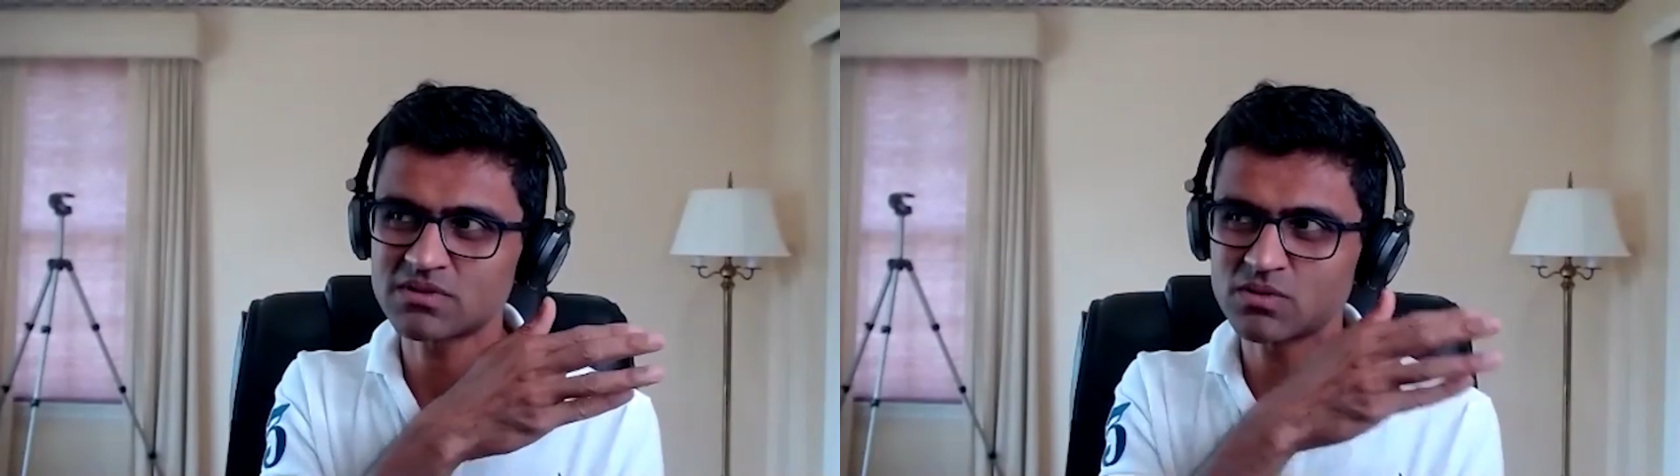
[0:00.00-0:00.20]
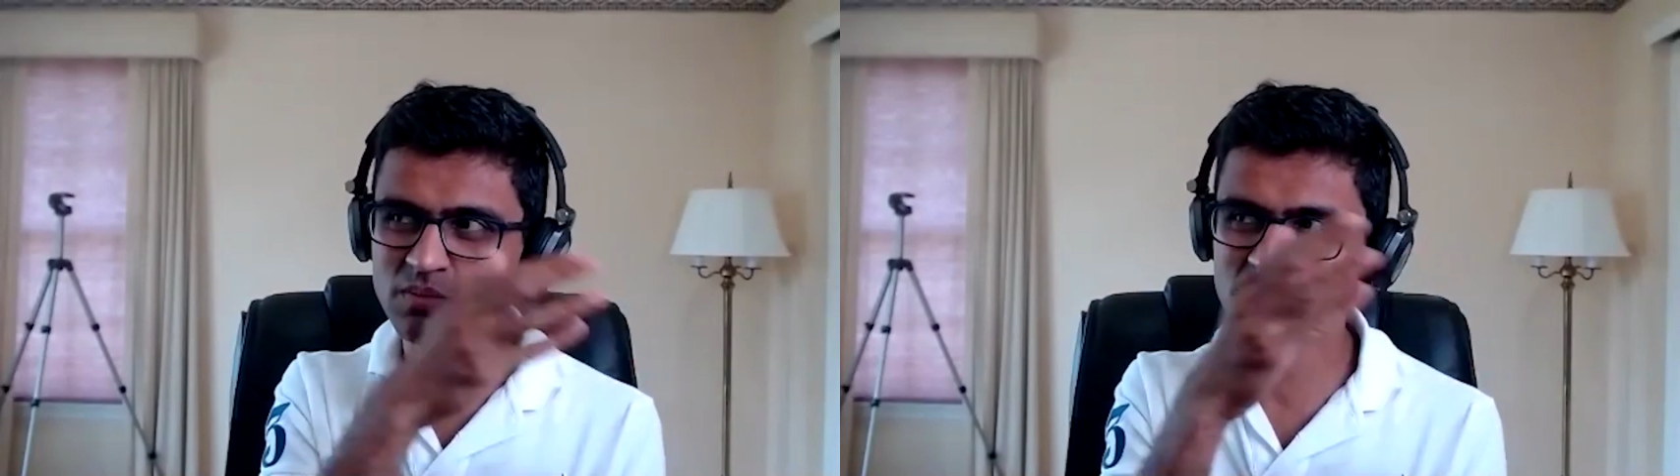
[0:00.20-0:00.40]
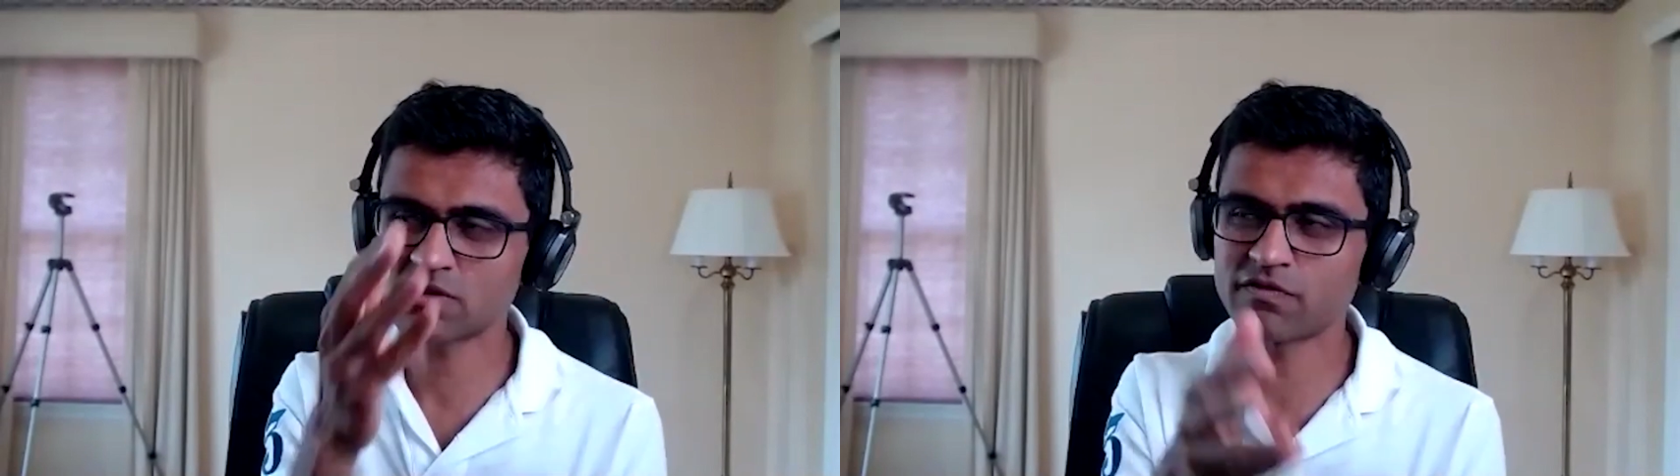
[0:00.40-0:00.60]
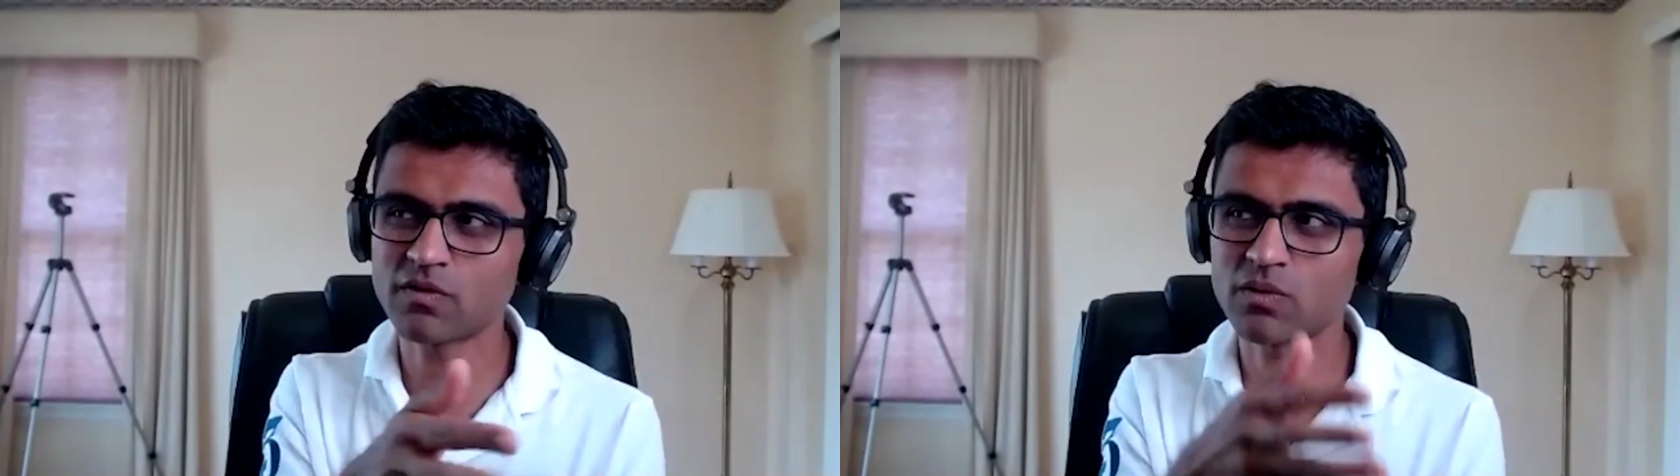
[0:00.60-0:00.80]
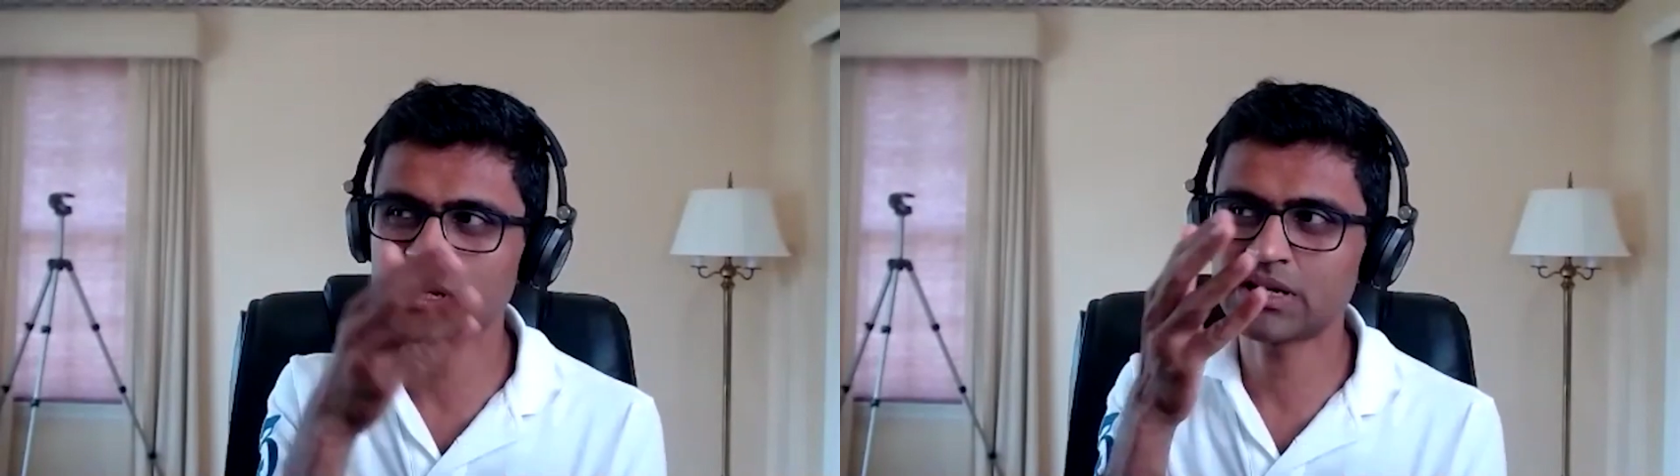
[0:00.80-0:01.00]
so much
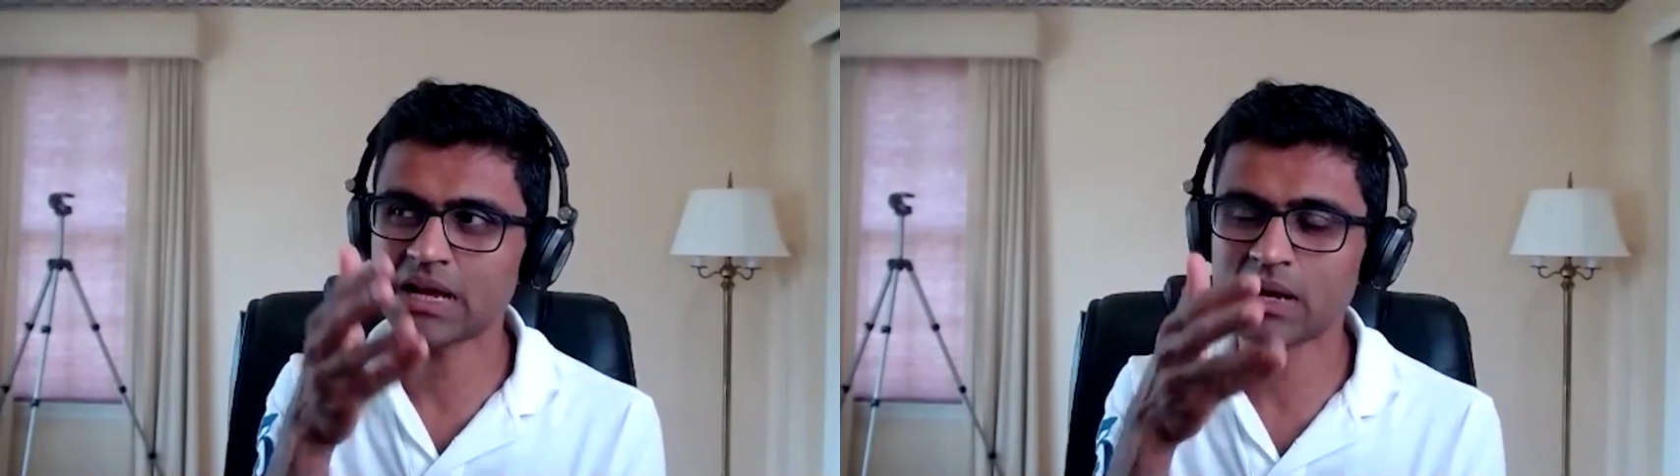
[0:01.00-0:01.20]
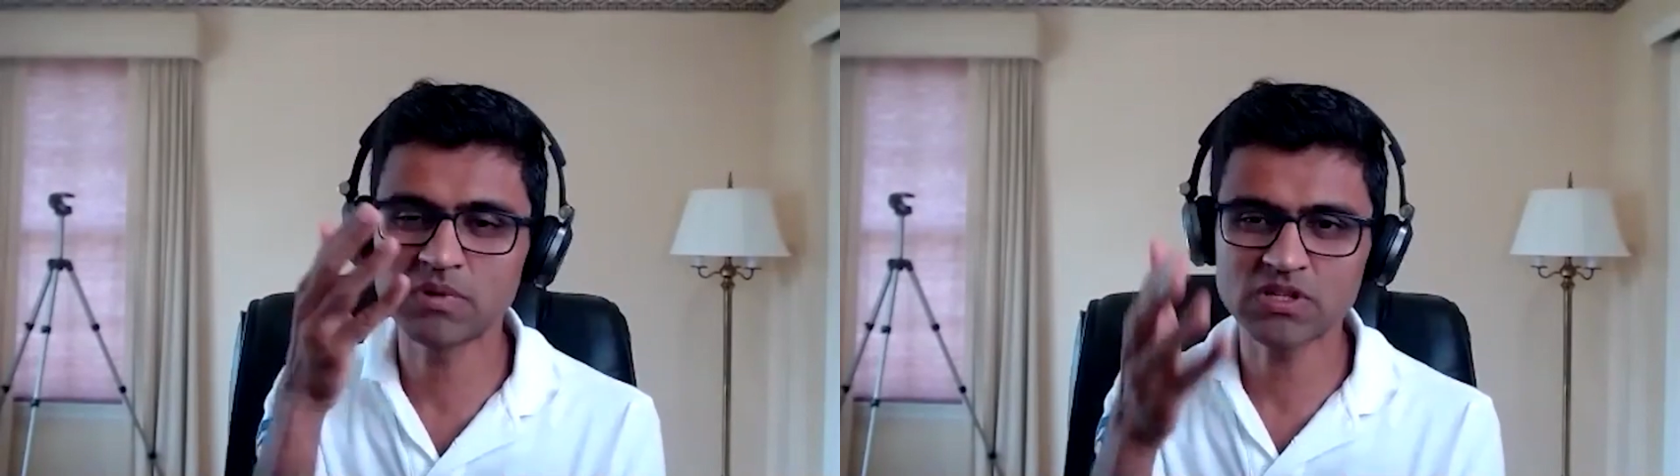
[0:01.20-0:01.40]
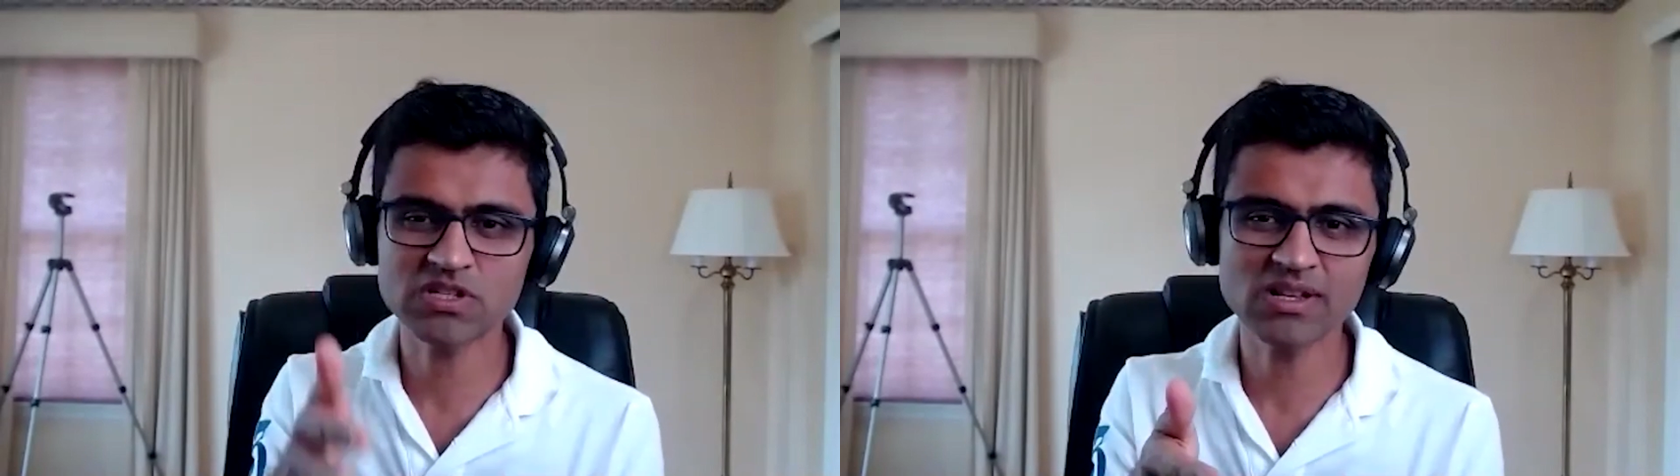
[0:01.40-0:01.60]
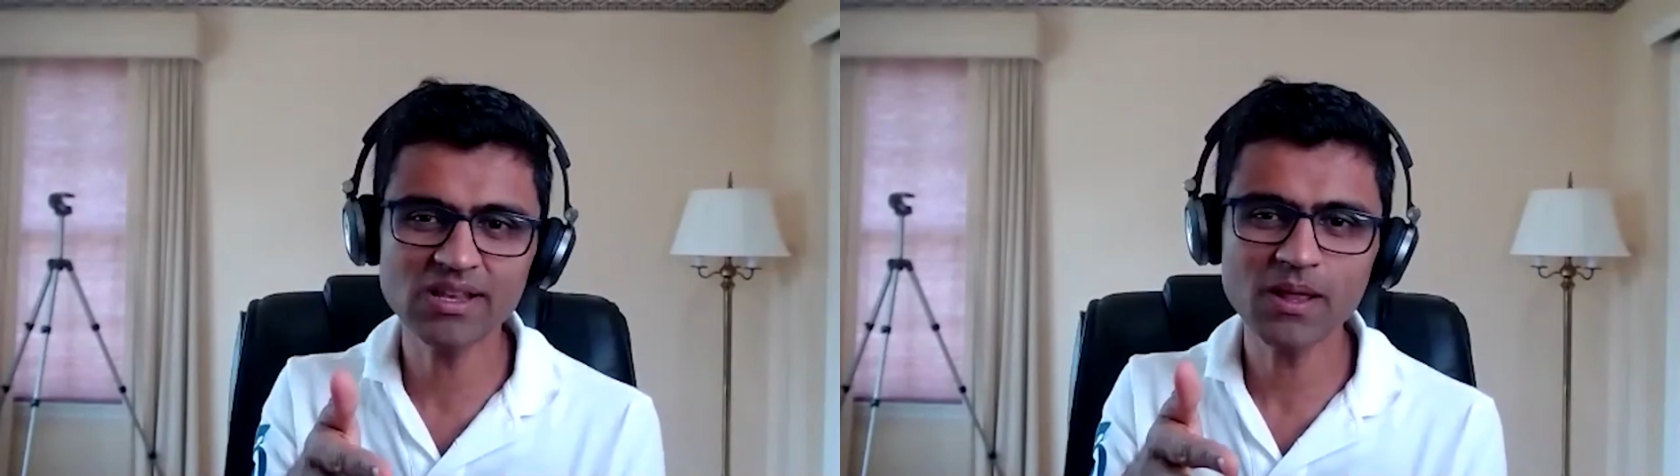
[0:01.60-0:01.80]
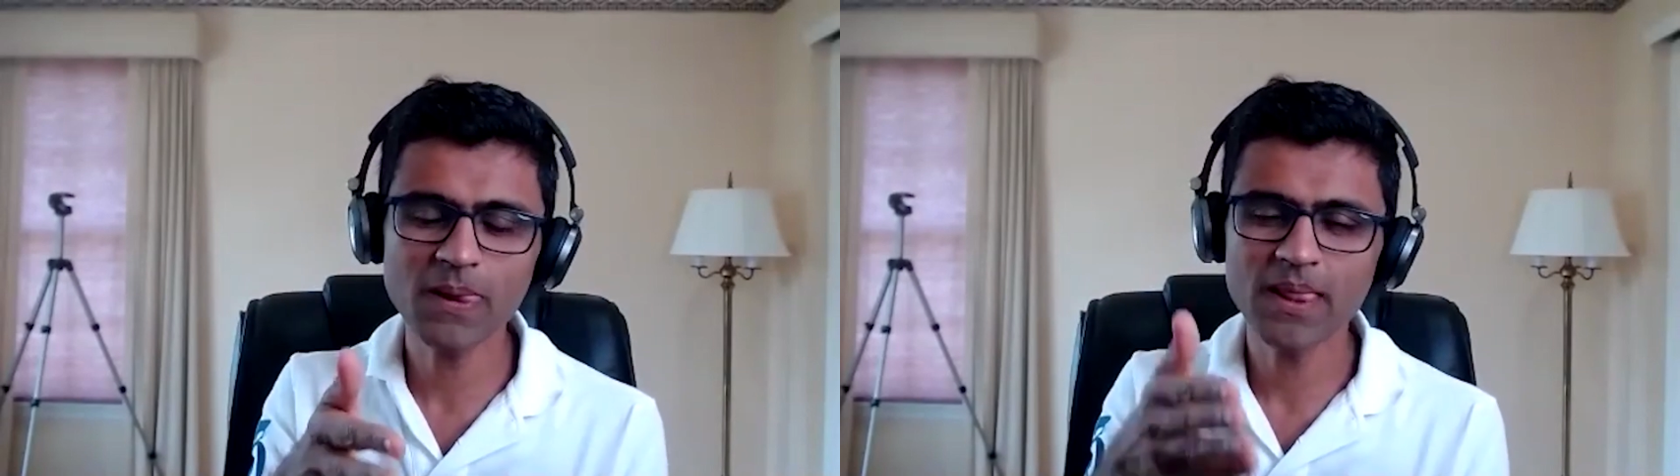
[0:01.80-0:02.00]
effort and time initially,